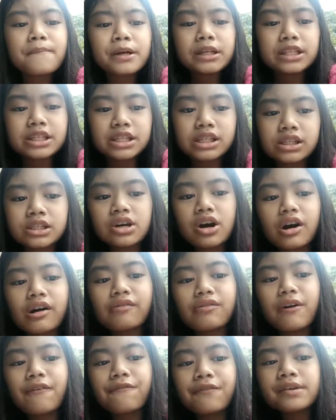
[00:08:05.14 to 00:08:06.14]
ability
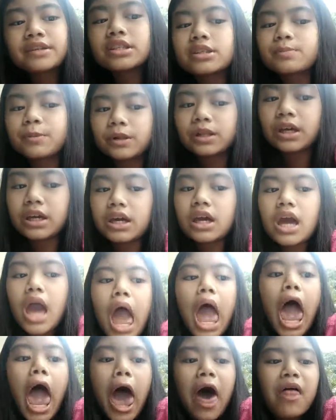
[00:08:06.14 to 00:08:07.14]
of the fixed
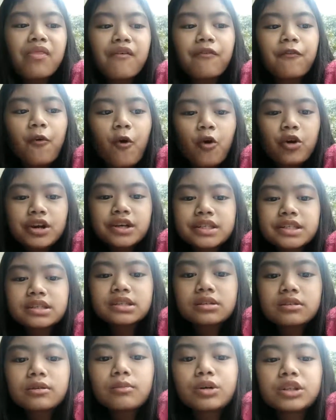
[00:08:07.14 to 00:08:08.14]
pulley and the
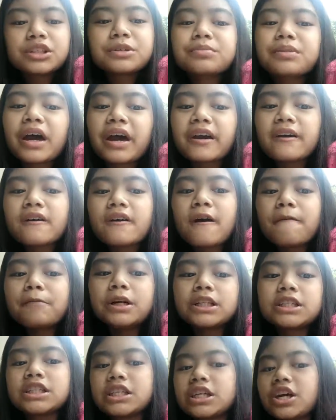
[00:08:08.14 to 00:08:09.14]
force-multiplying
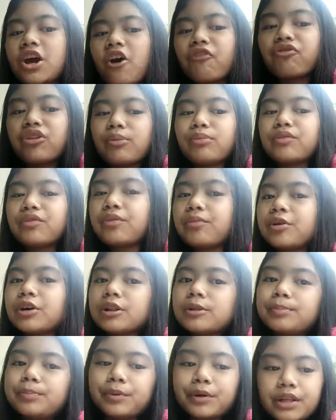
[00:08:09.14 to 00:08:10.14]
ability of the
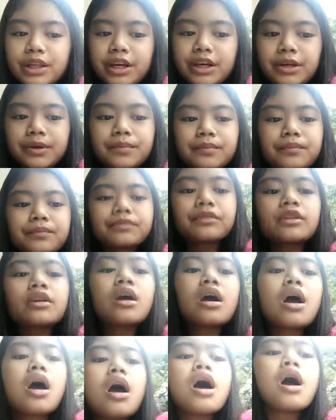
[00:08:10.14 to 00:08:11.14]
movable pulley.
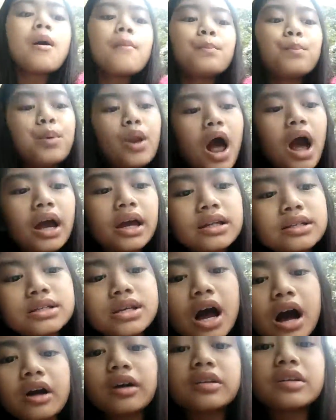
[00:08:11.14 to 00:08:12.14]
Block
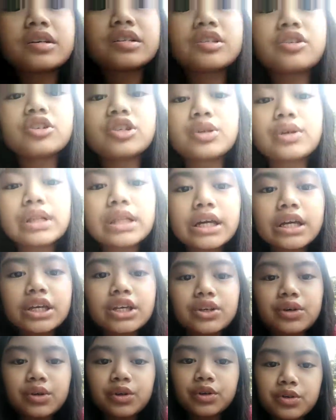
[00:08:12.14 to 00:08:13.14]
and tackle is
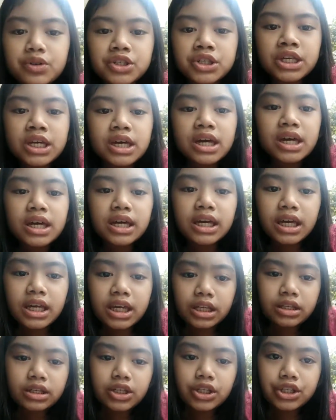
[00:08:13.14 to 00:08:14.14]
usually used
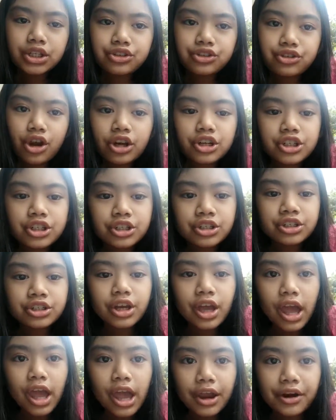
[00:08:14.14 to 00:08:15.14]
in construction
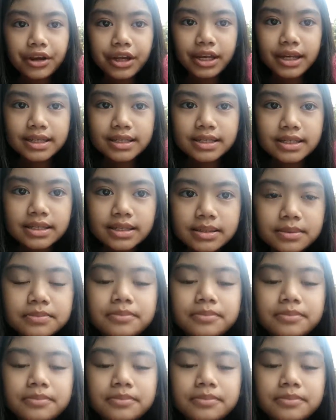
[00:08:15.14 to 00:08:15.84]
areas.